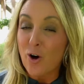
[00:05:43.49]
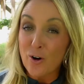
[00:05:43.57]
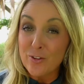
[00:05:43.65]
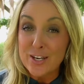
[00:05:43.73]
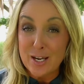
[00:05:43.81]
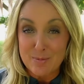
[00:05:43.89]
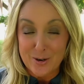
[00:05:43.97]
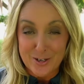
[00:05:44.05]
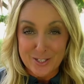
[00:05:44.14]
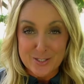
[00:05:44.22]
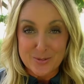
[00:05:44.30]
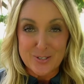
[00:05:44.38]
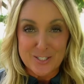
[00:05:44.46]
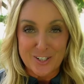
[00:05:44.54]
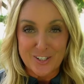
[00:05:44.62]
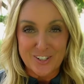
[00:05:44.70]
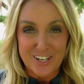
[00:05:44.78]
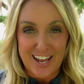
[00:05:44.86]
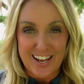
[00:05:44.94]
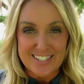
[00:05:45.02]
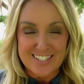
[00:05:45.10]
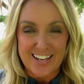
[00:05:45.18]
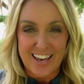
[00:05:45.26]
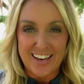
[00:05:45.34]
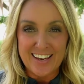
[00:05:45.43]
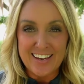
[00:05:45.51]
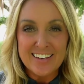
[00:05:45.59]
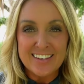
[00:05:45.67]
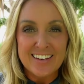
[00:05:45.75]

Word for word: all the neighborhoods we took a look at today,